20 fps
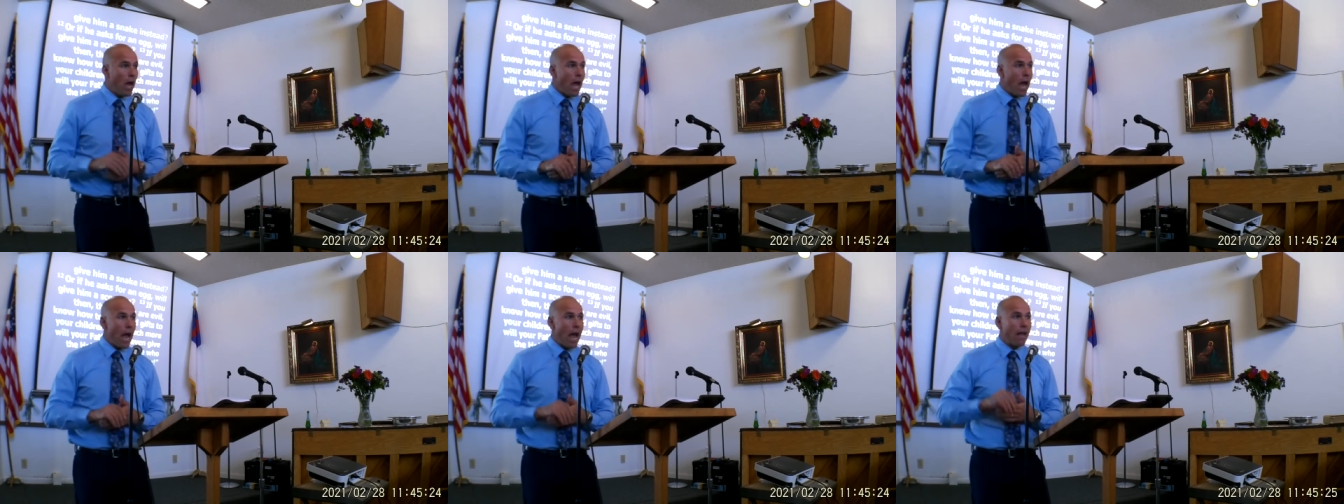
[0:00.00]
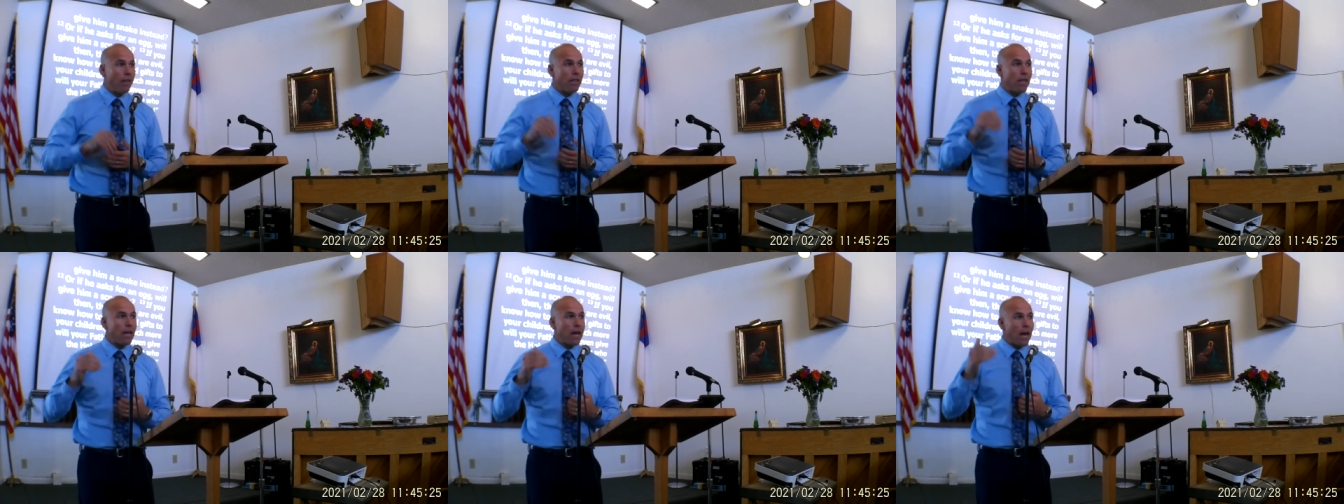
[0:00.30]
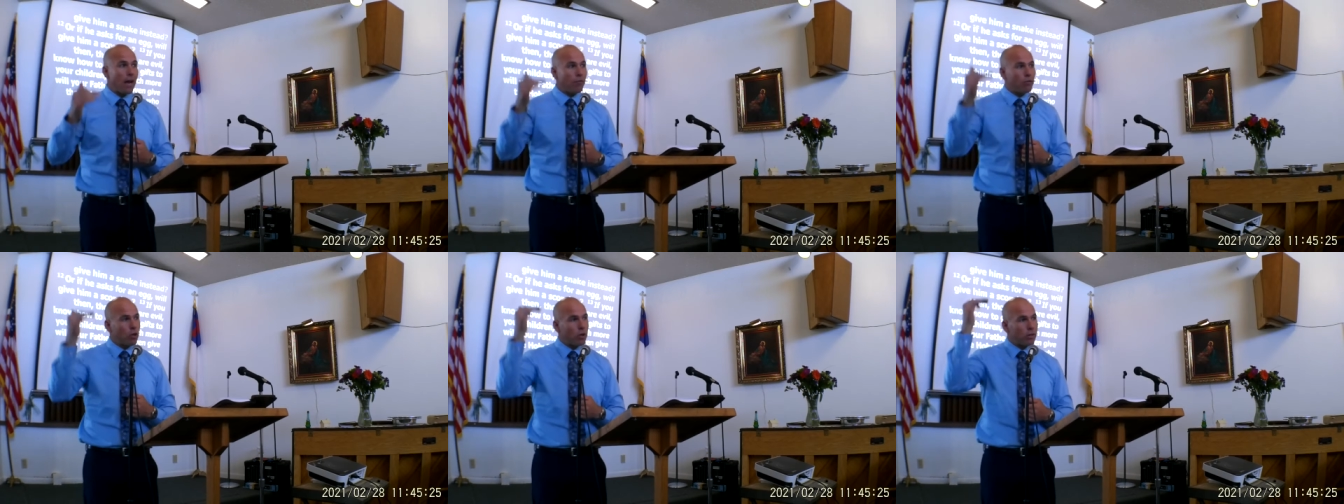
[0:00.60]
And then
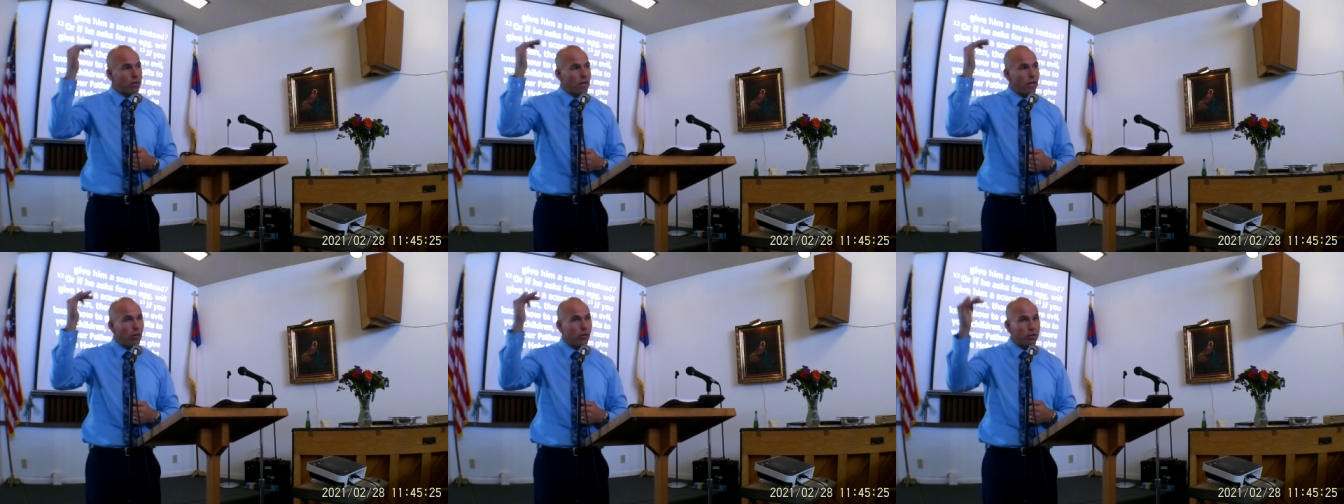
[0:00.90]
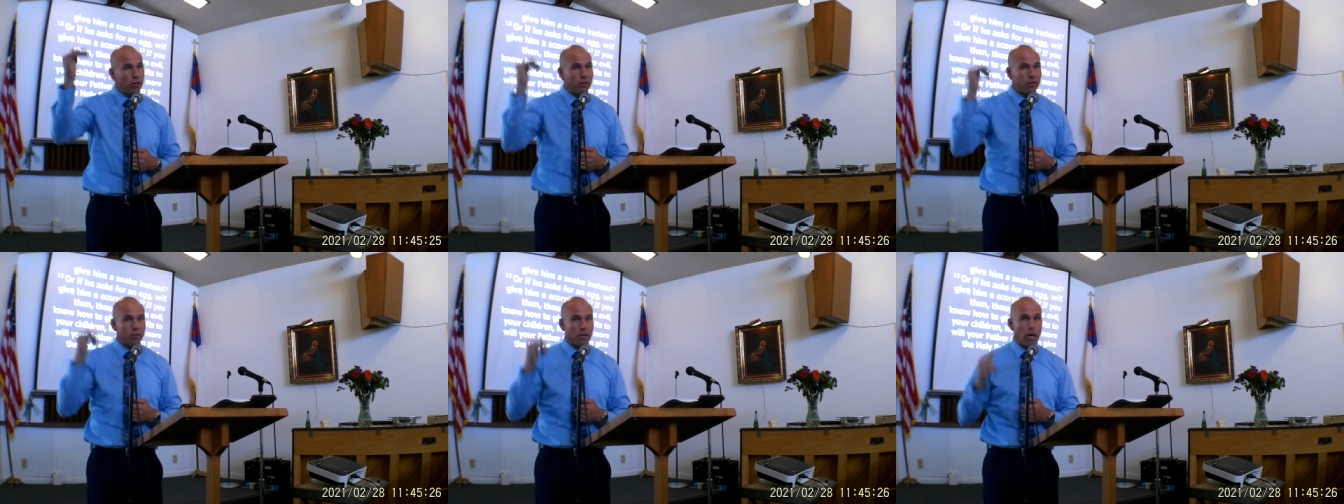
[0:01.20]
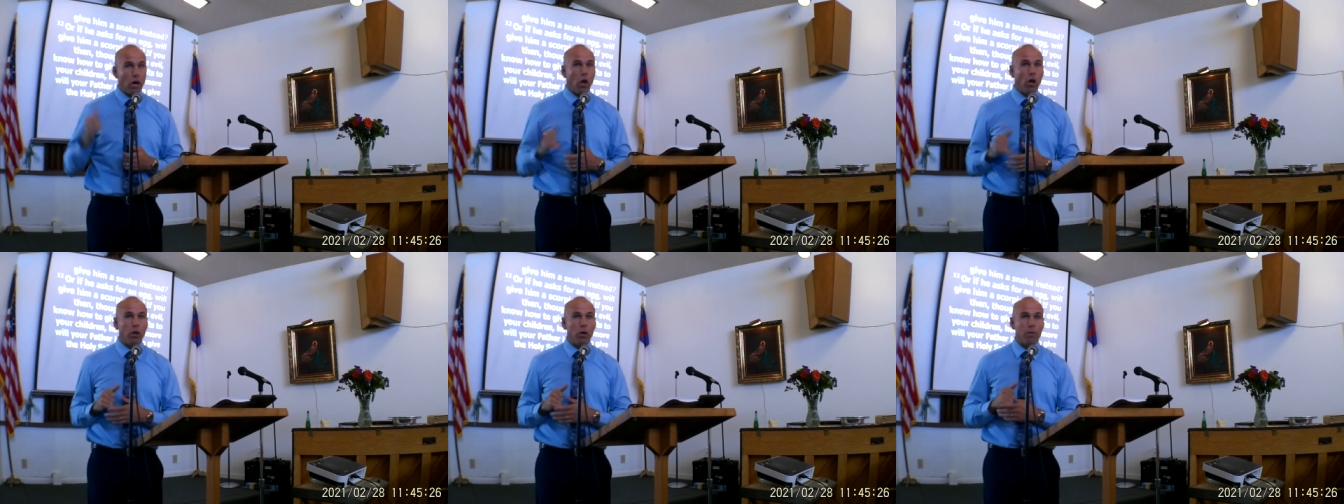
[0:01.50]
after it tells us
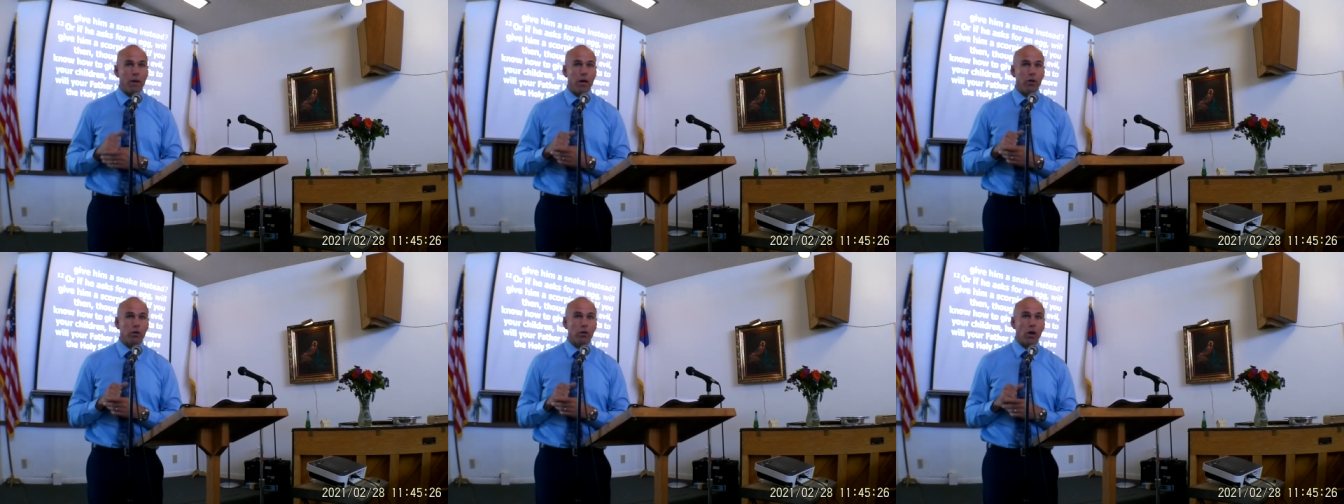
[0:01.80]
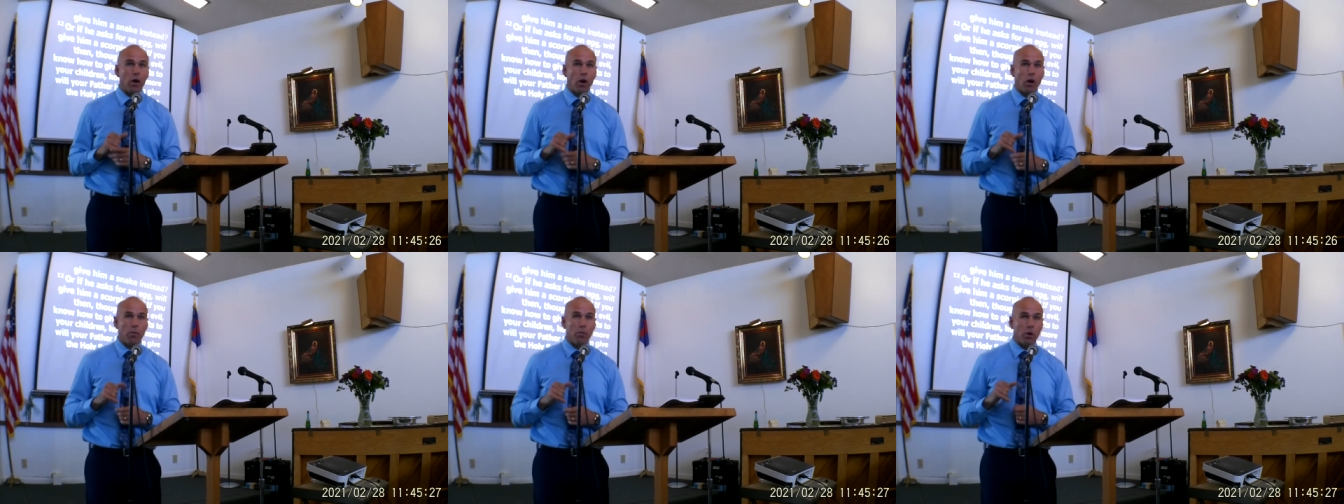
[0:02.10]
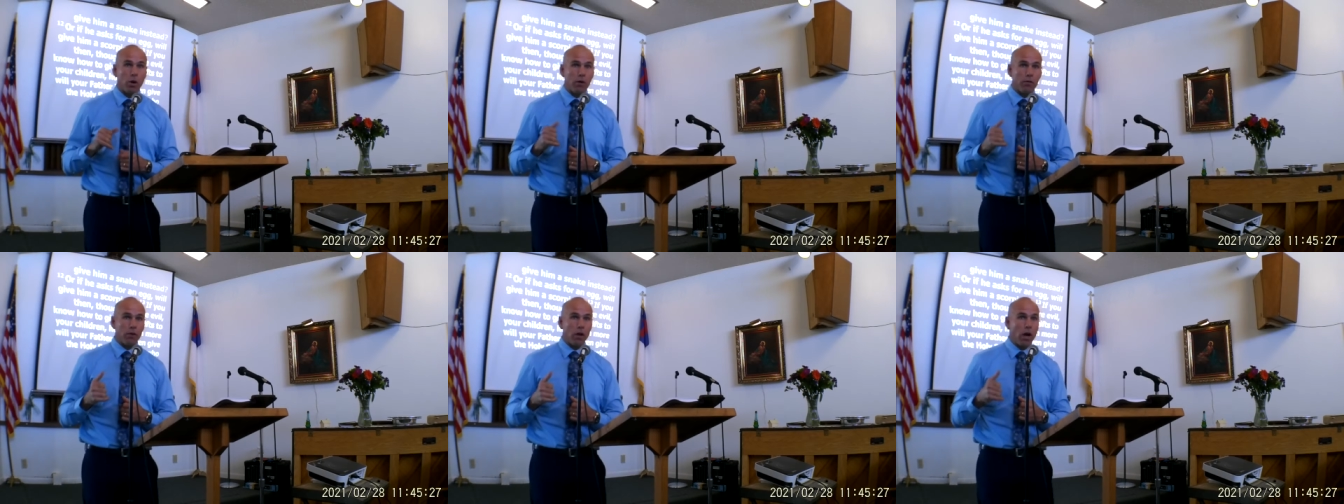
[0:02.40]
all about the armor
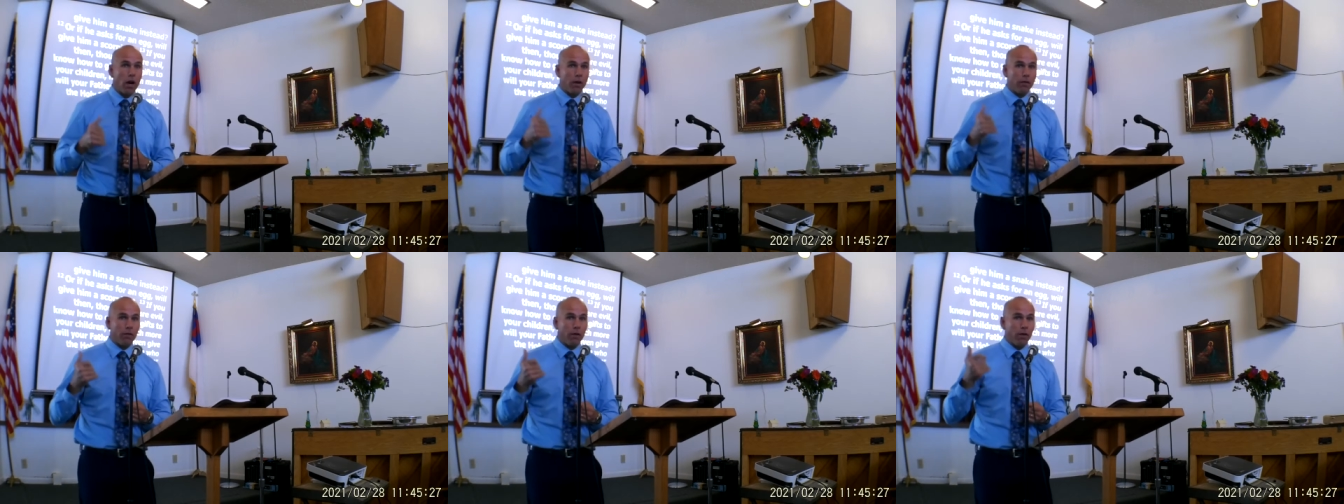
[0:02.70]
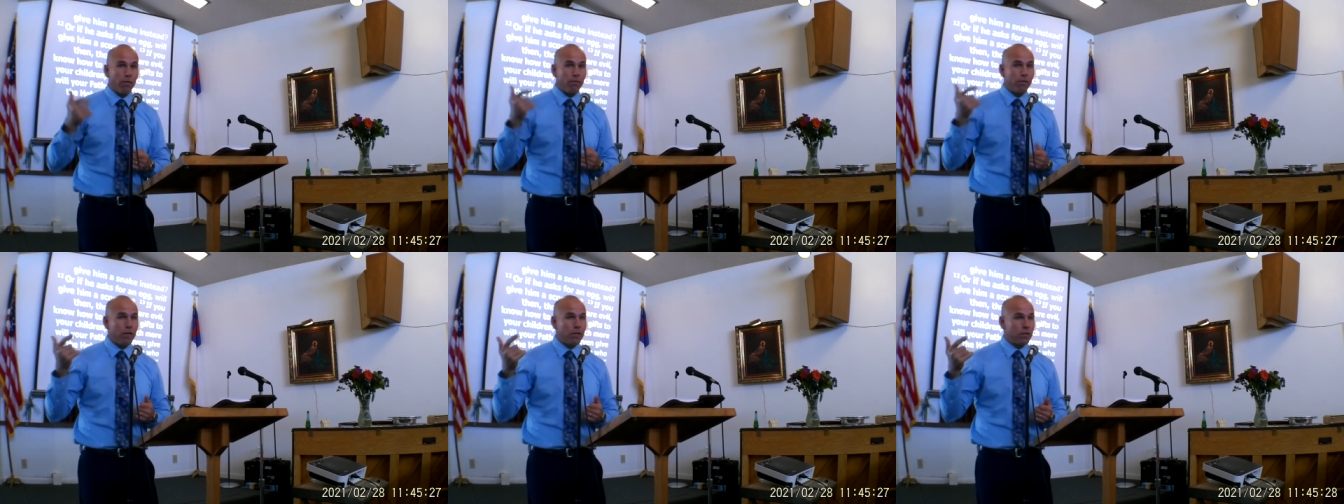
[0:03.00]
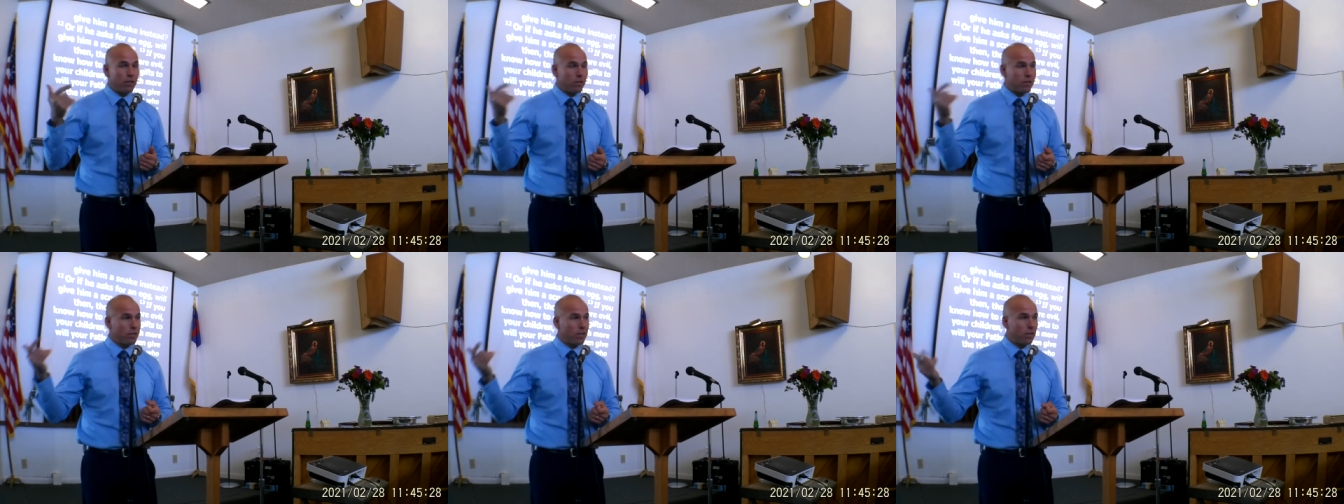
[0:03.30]
of God in
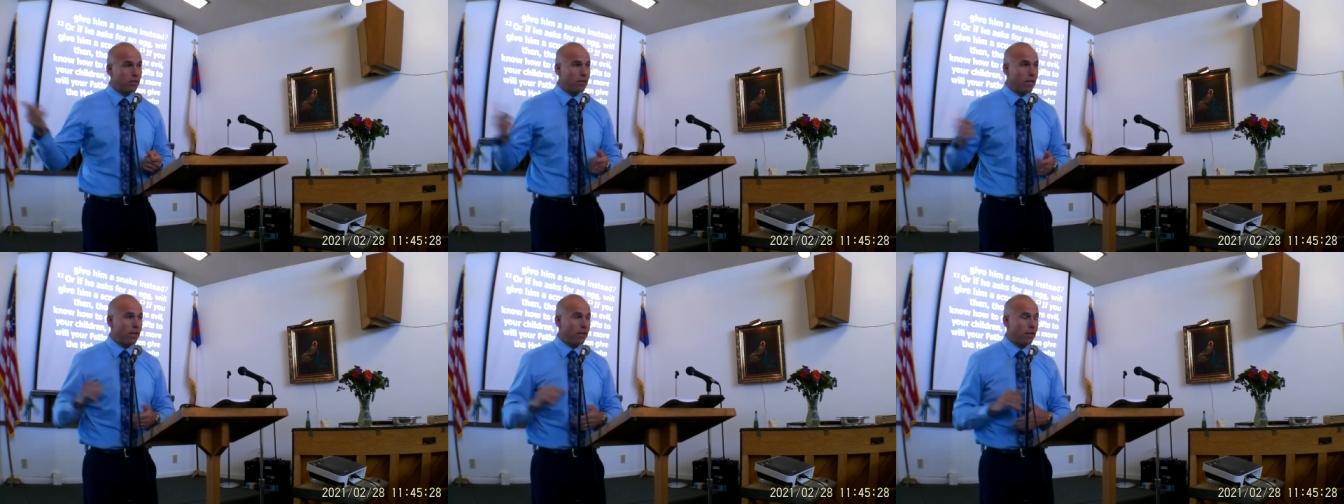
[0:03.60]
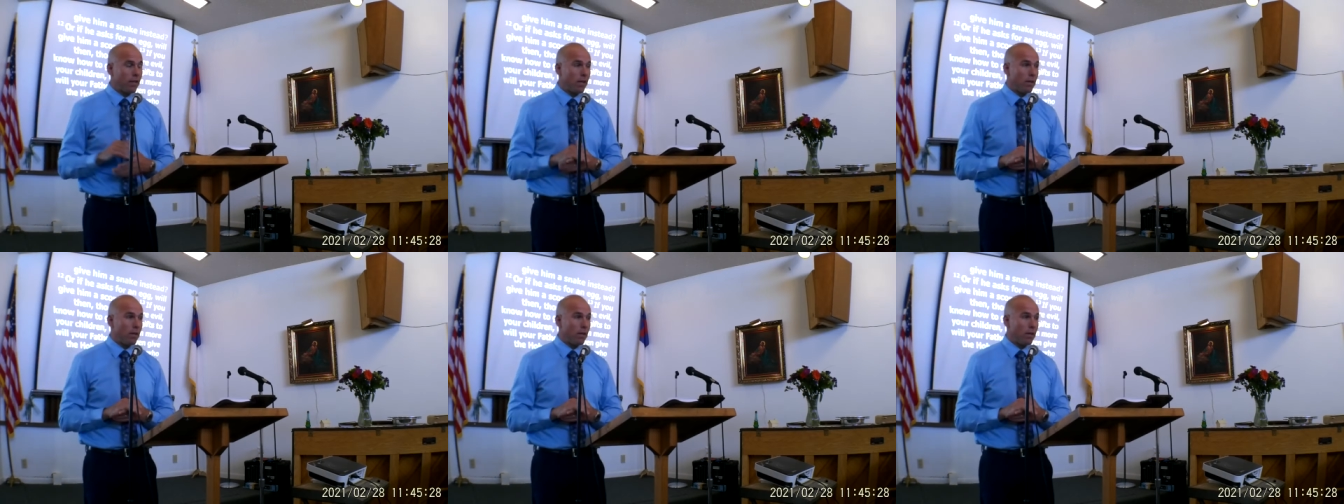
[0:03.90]
Ephesians 6, 18,